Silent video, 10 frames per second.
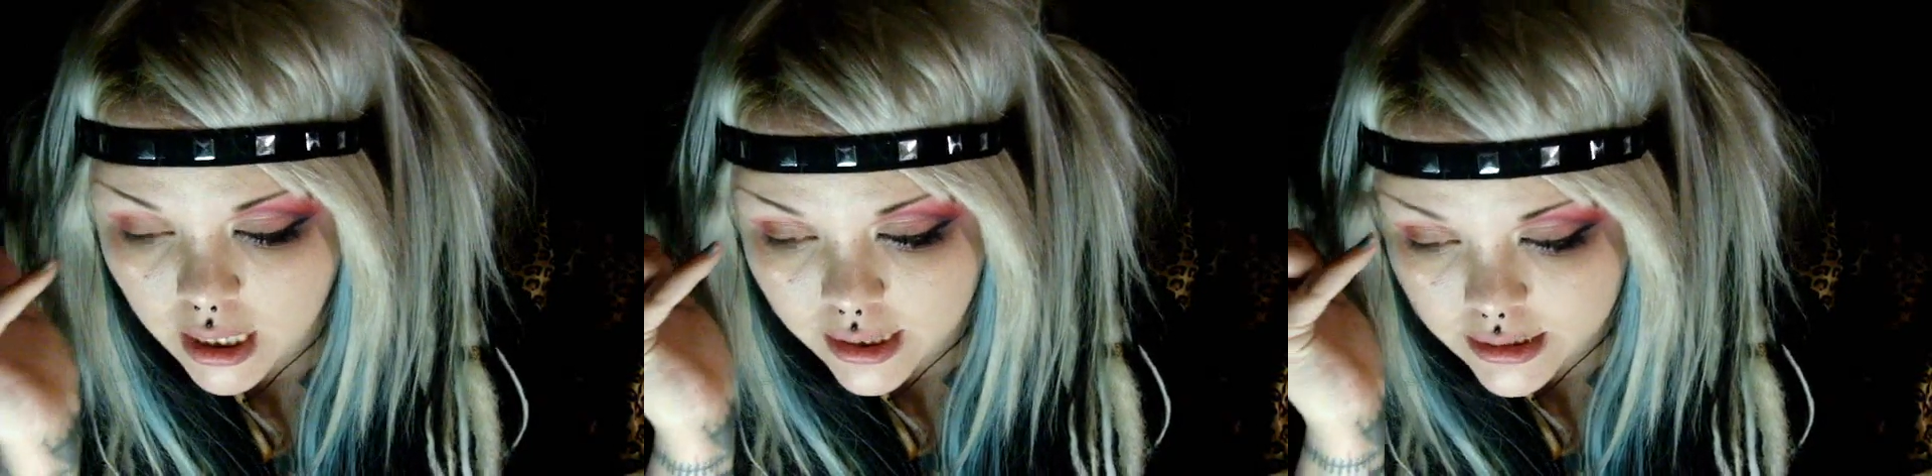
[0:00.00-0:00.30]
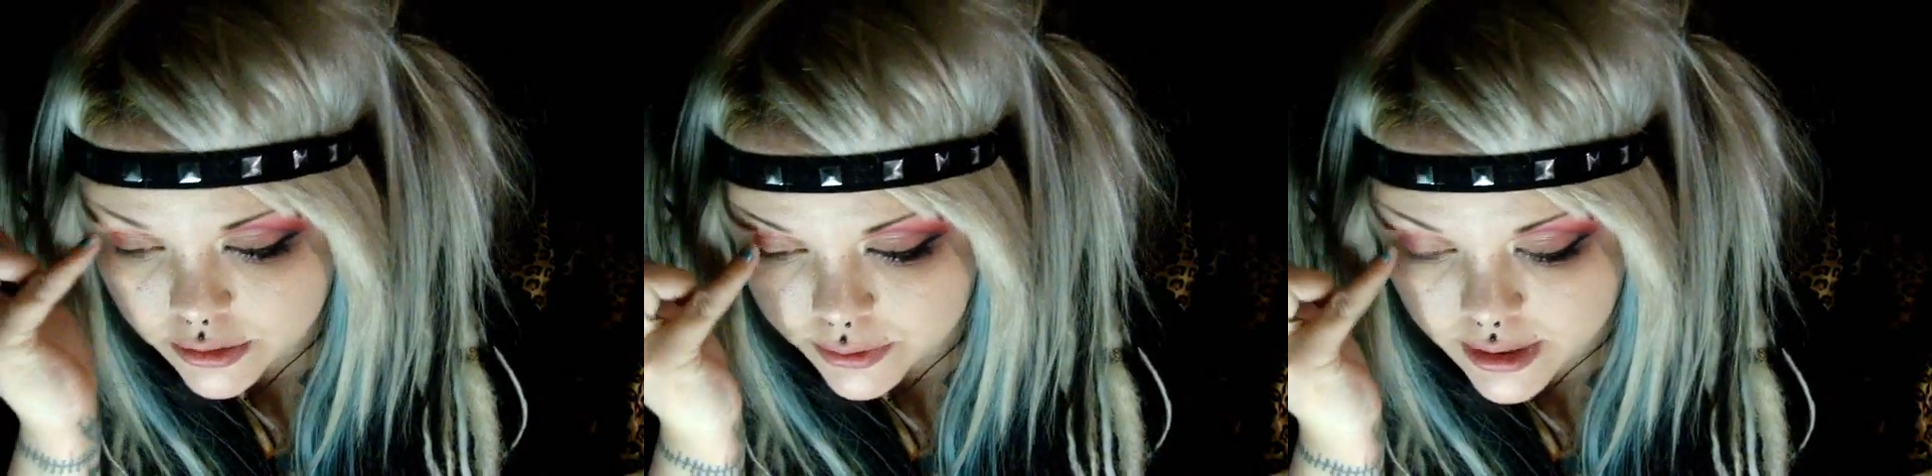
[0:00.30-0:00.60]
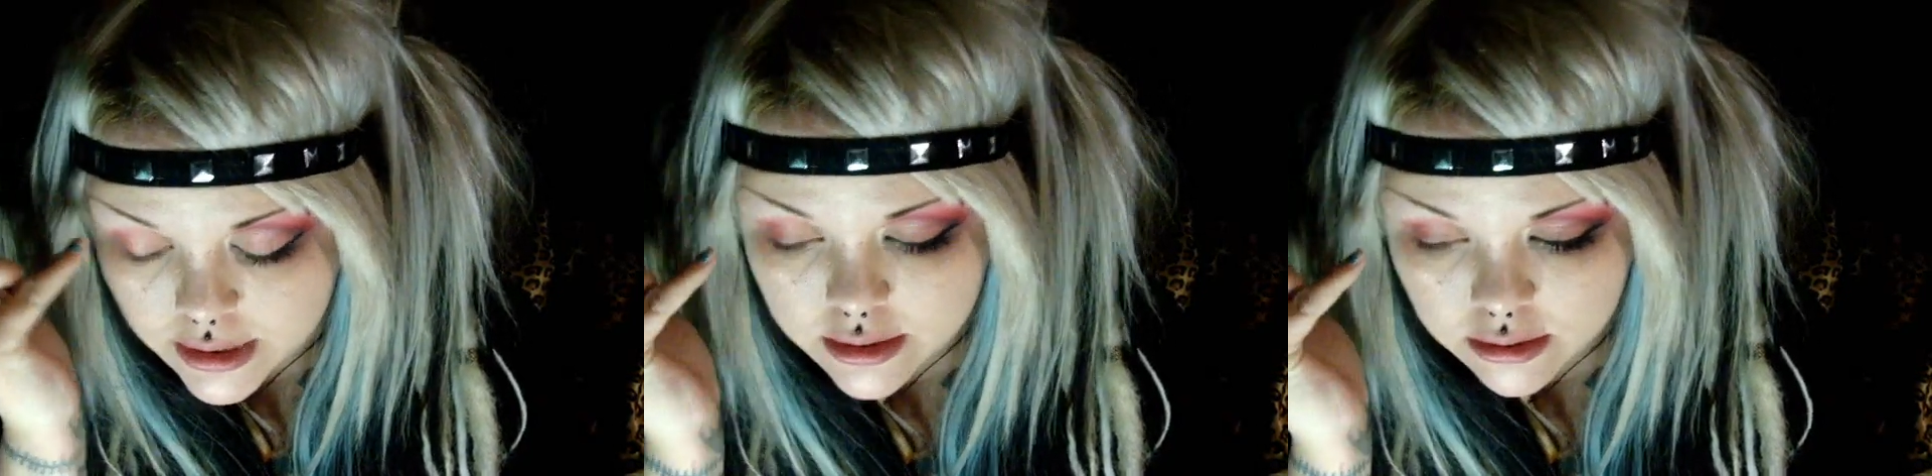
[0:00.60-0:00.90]
eyelid
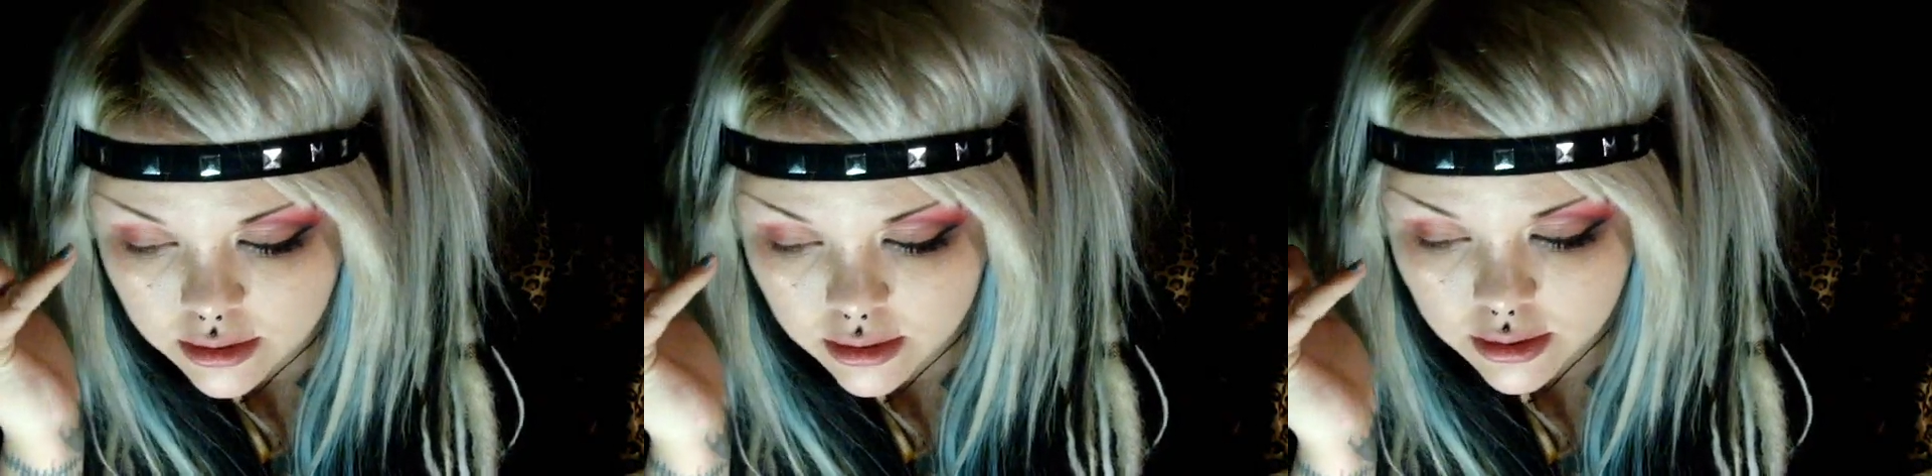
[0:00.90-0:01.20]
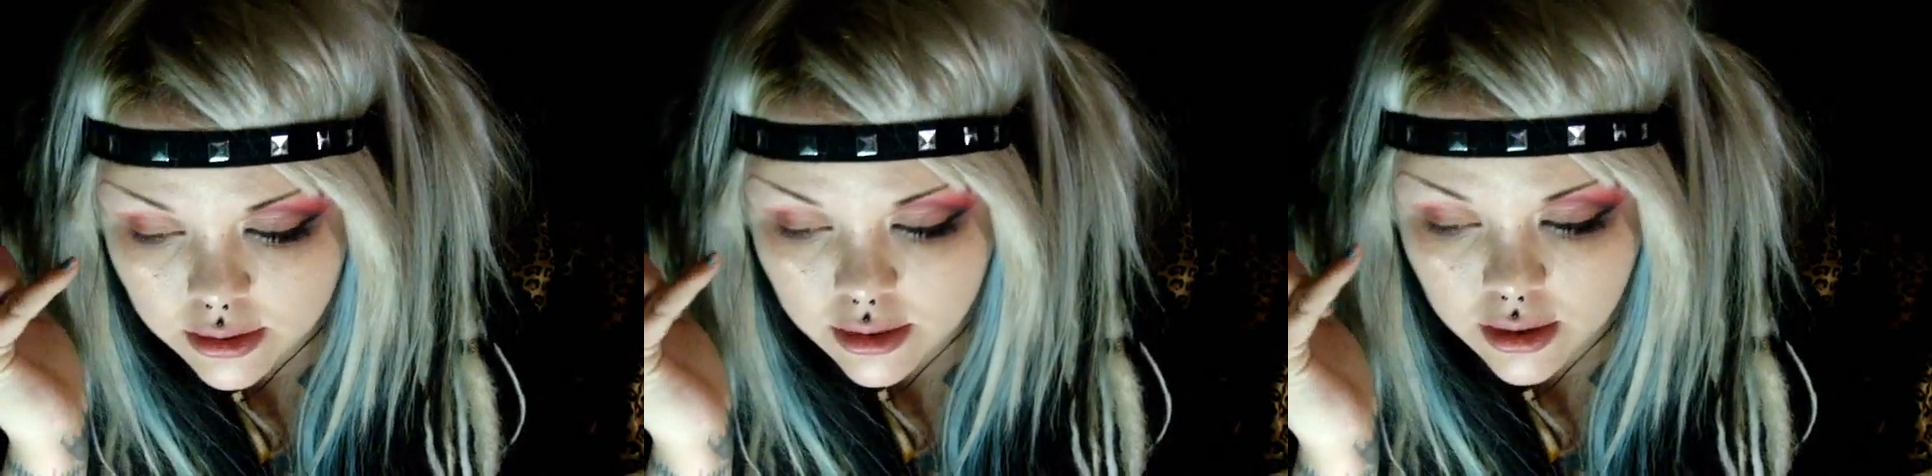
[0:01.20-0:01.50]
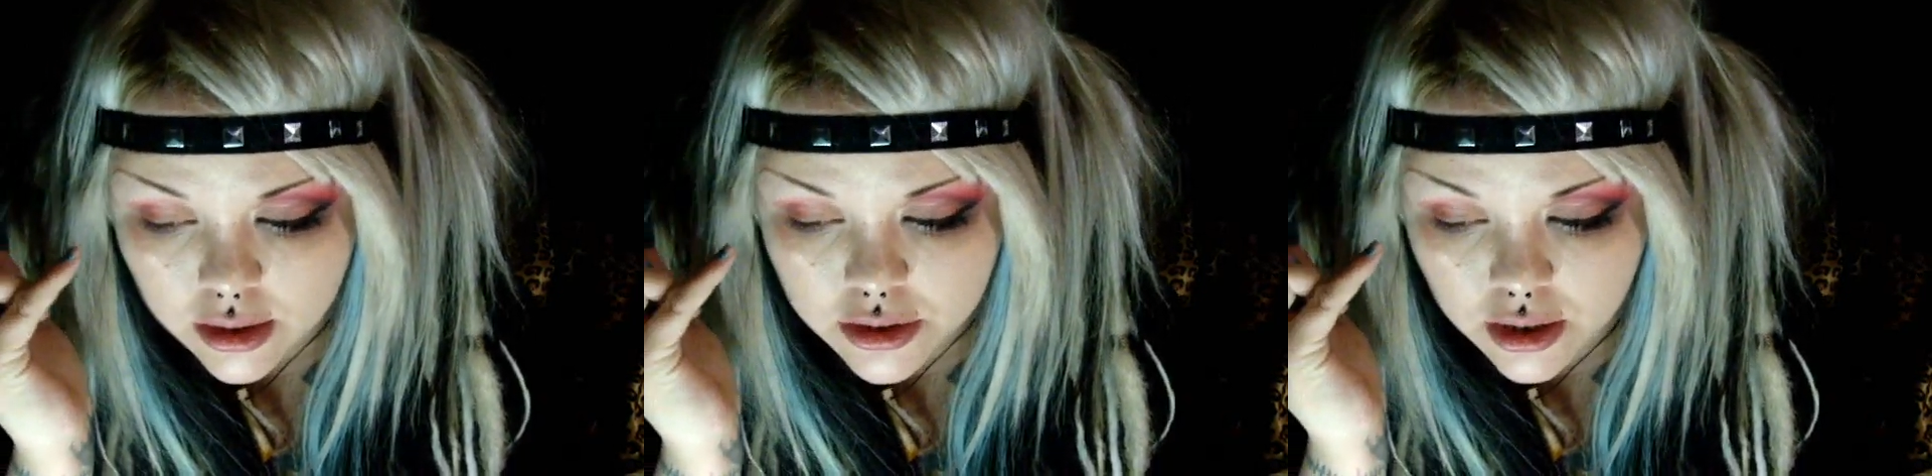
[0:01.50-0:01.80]
crease,
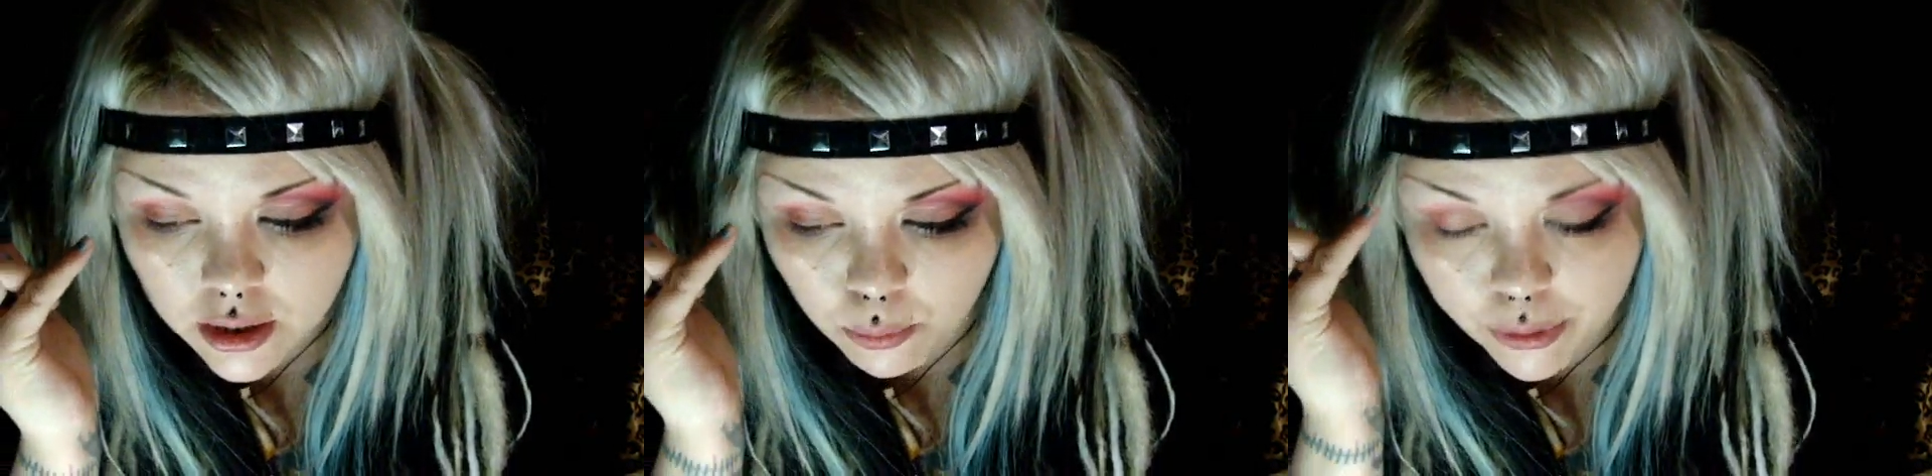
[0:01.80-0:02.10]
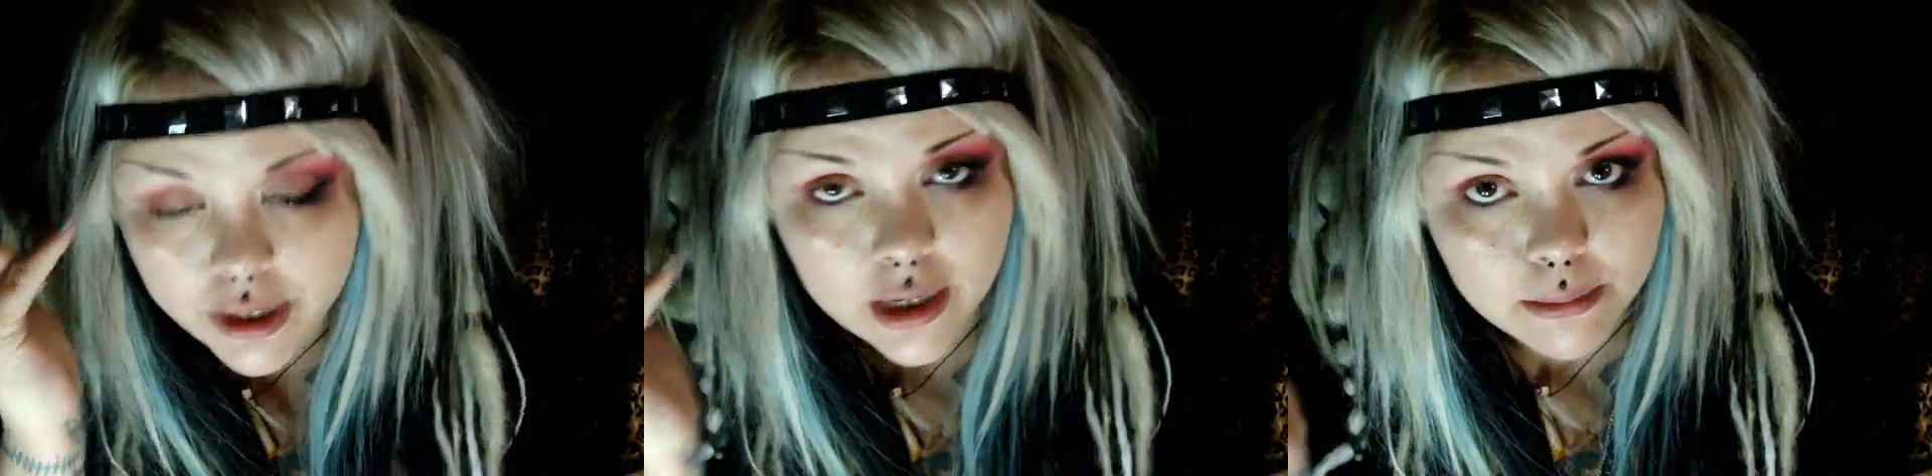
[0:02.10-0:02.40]
working